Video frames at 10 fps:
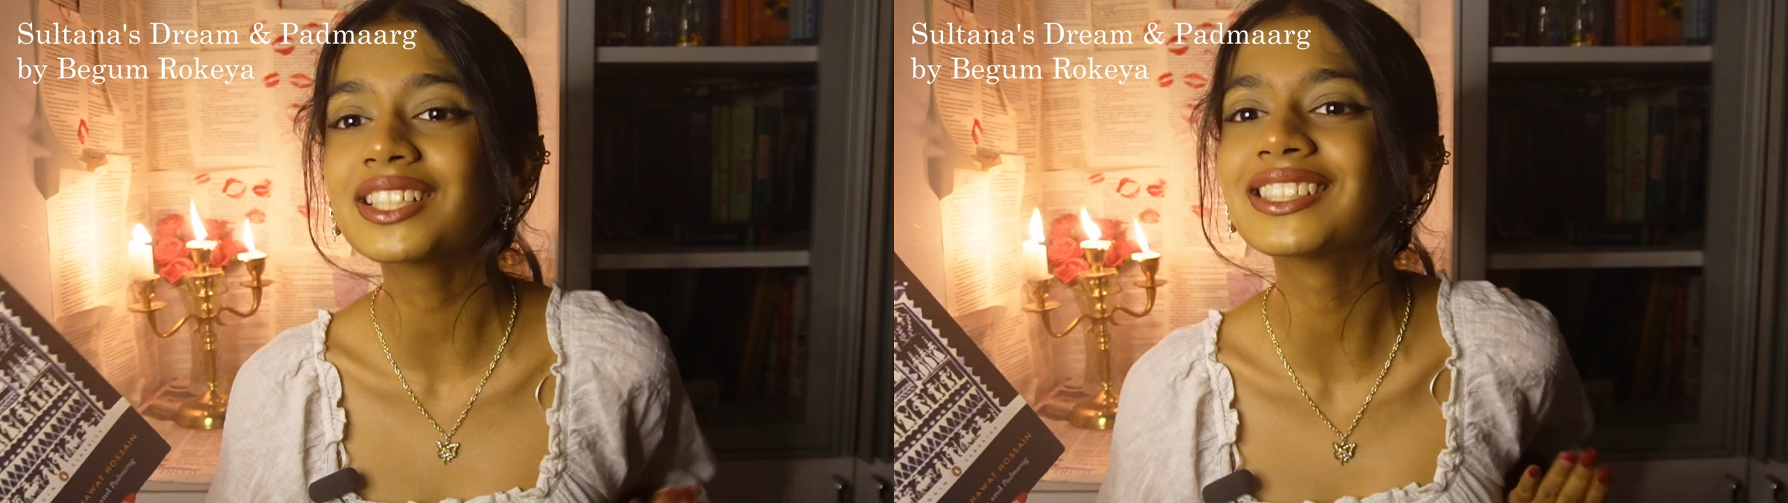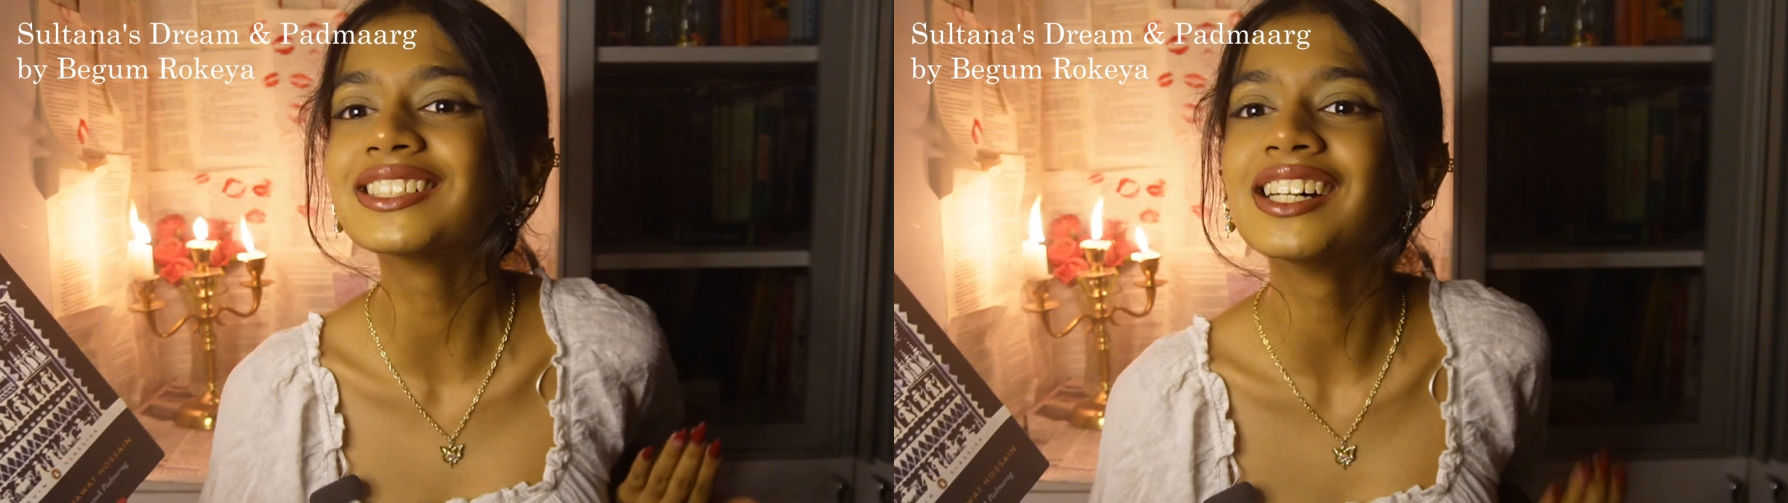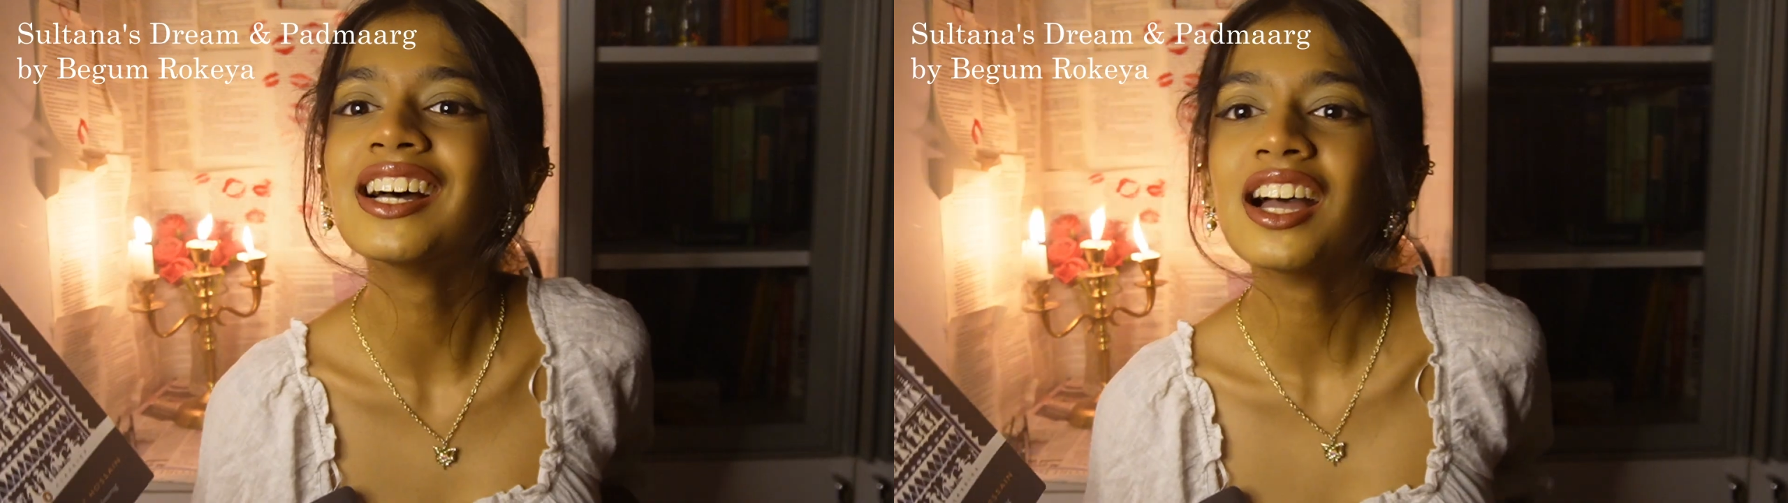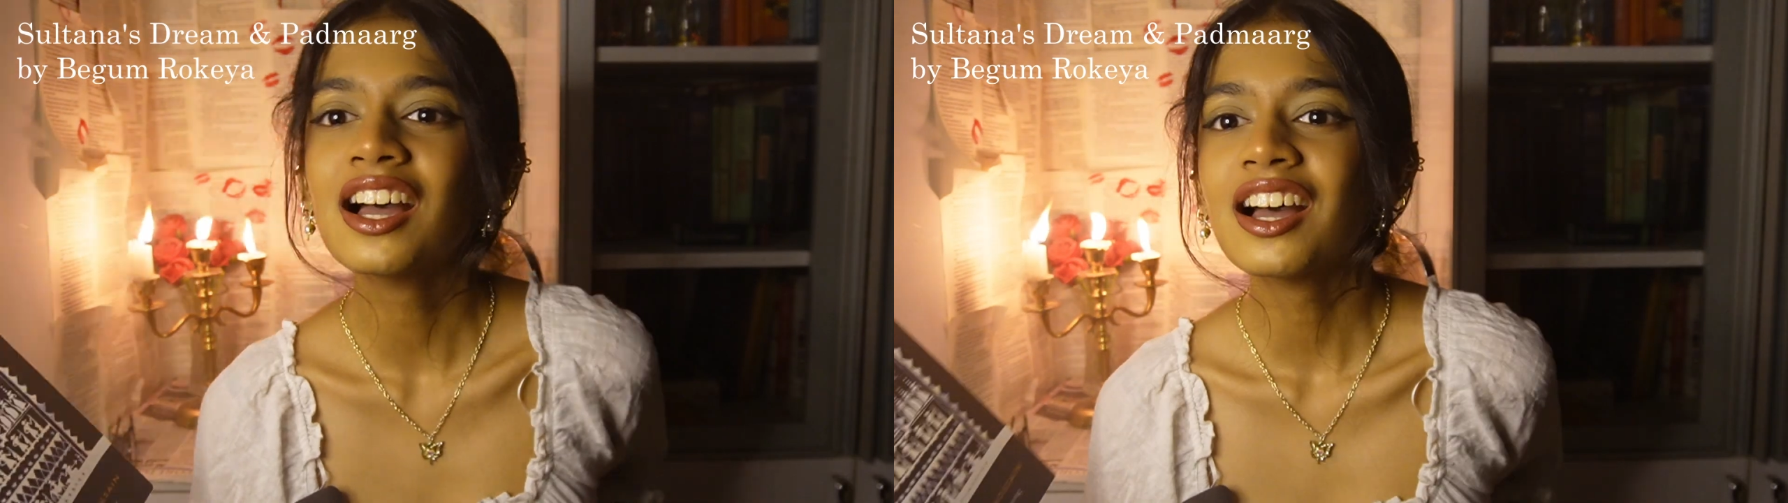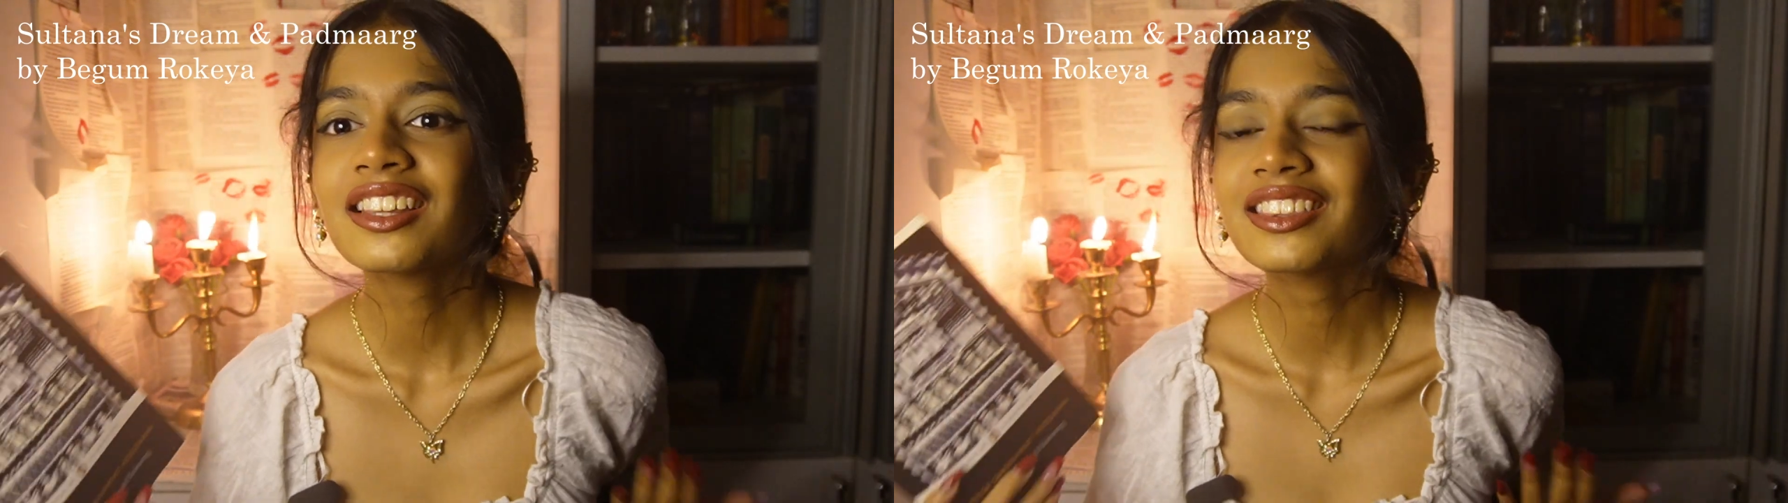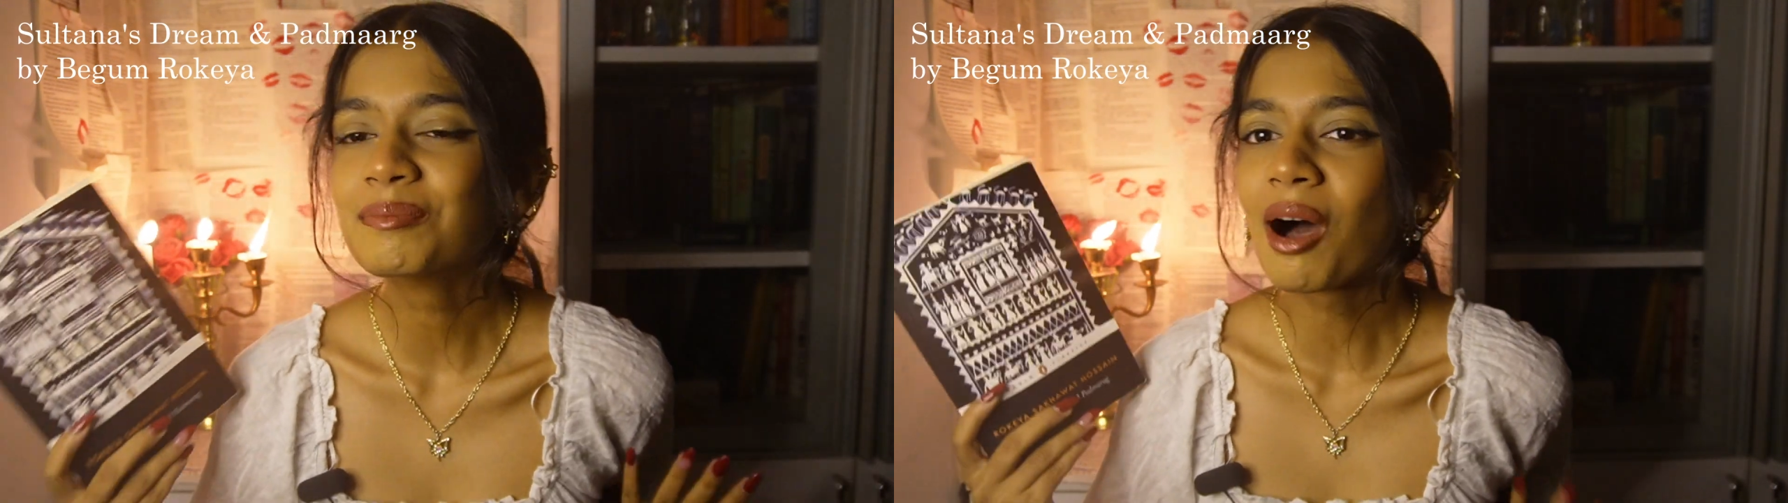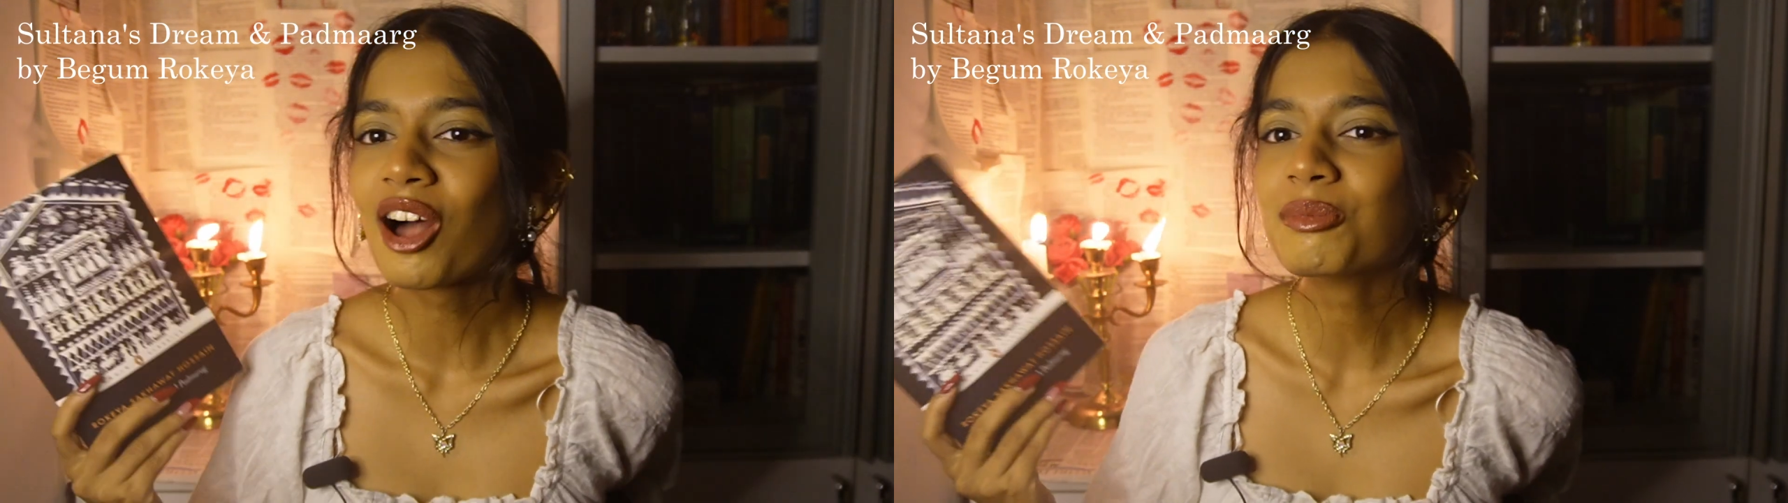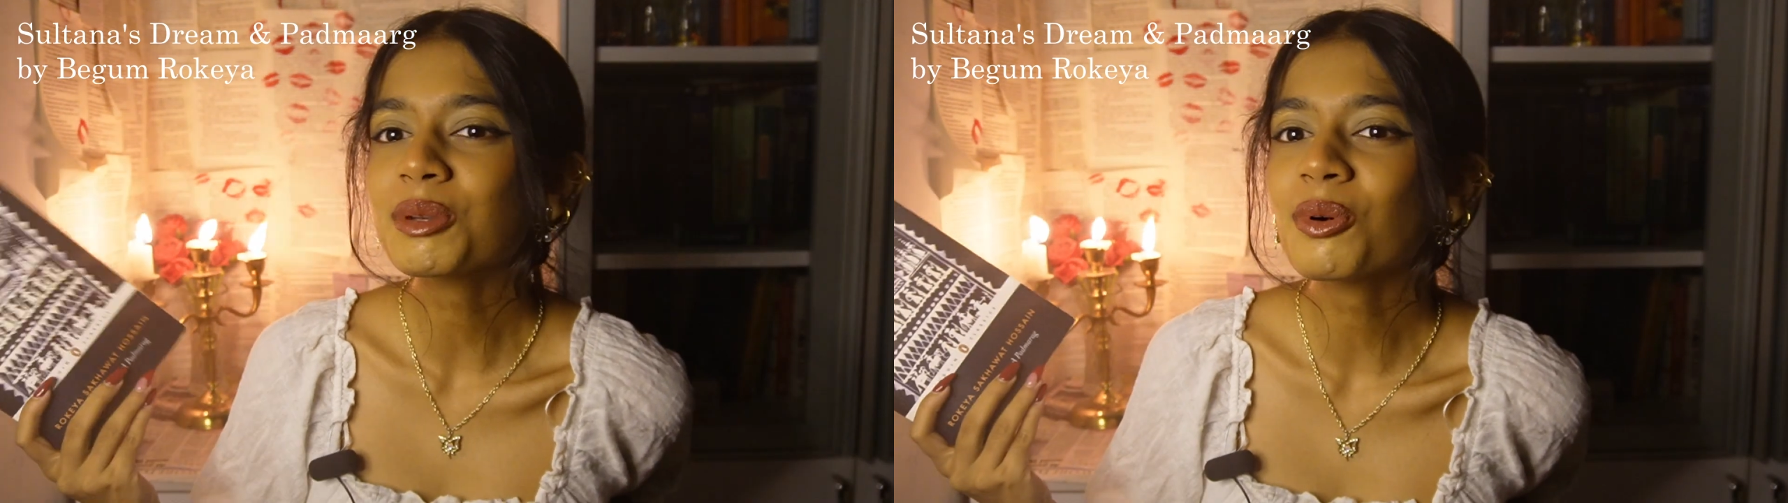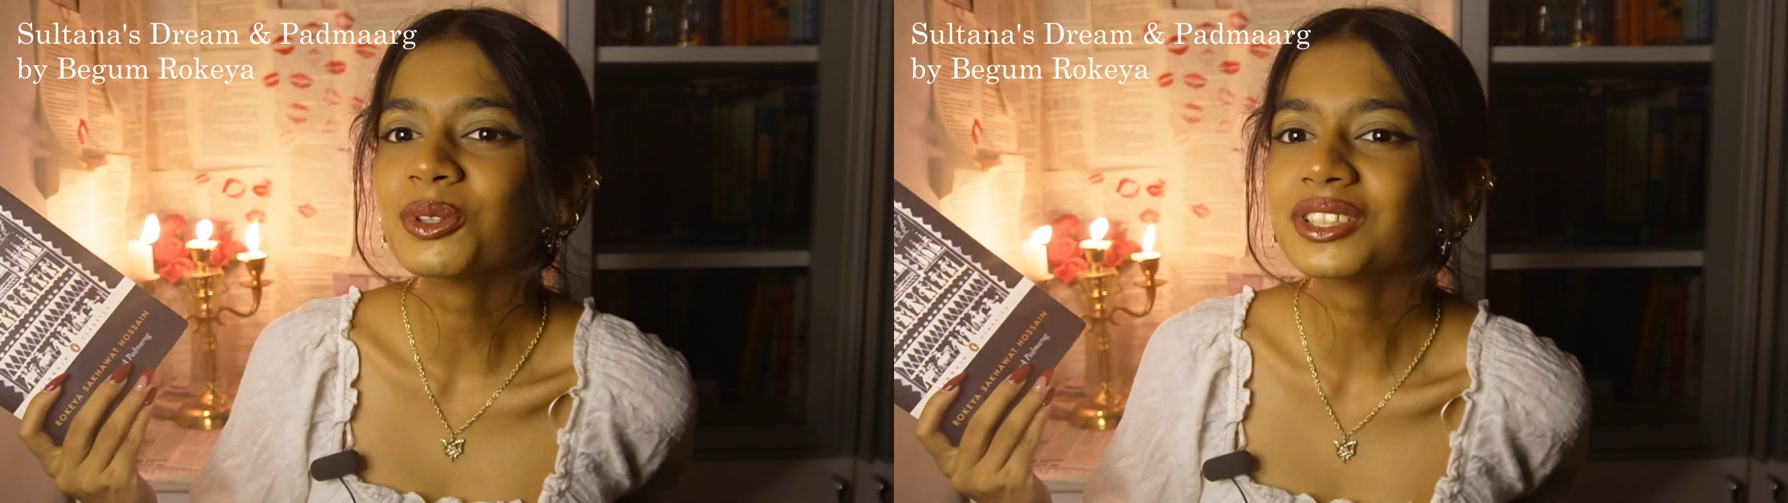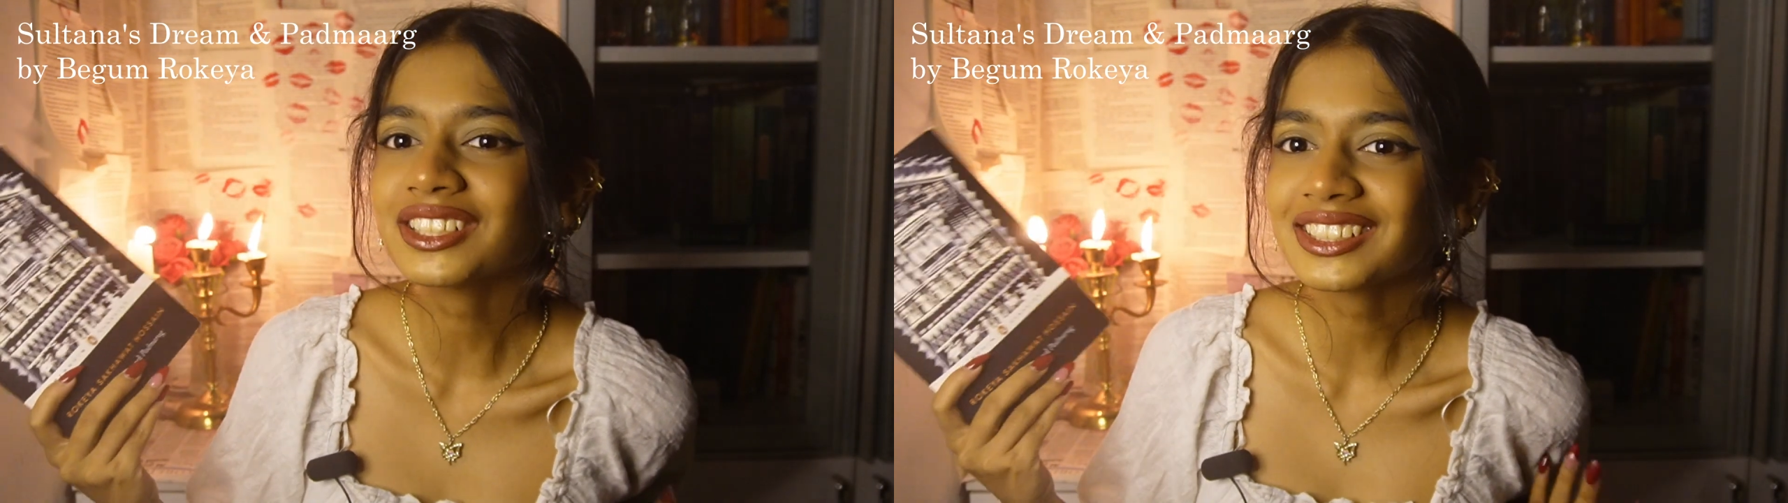It's the Barbie
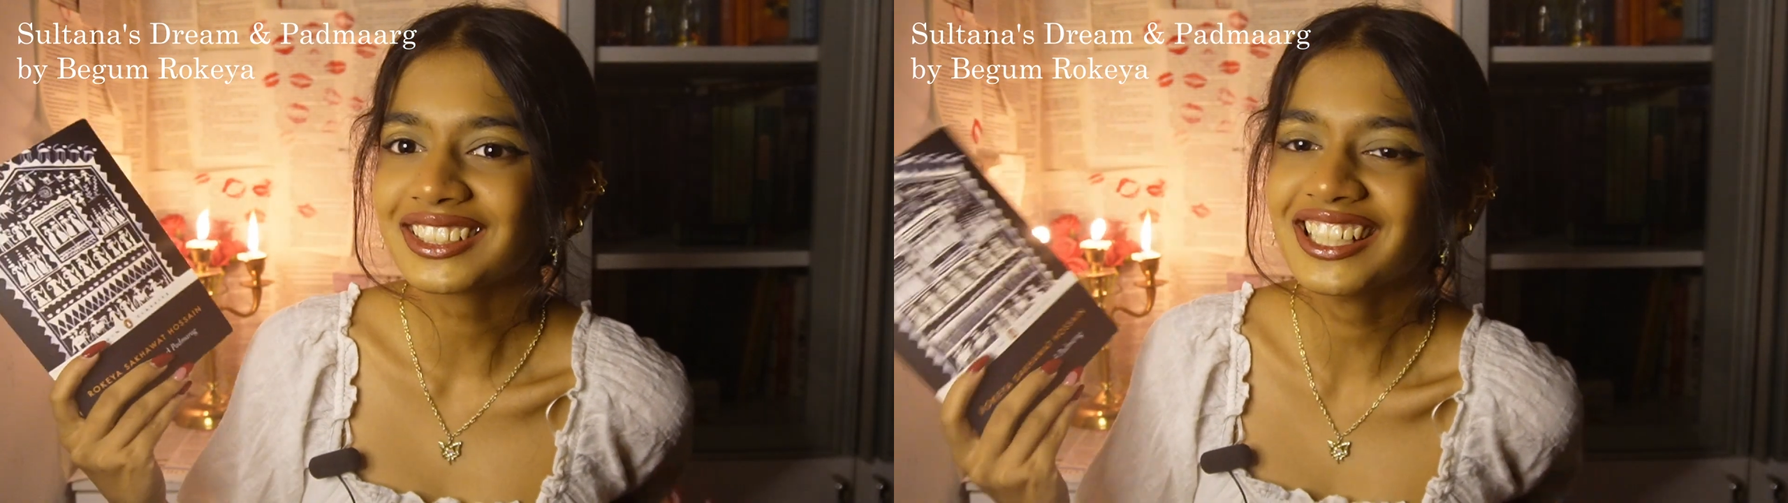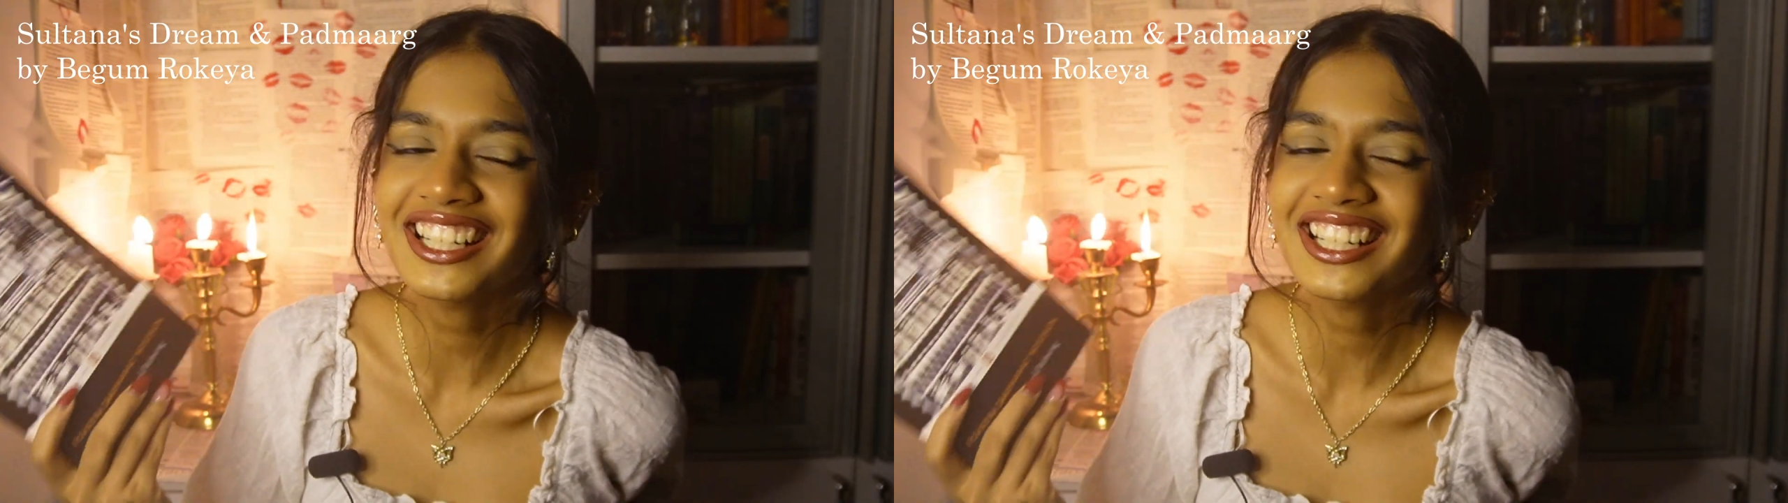poster is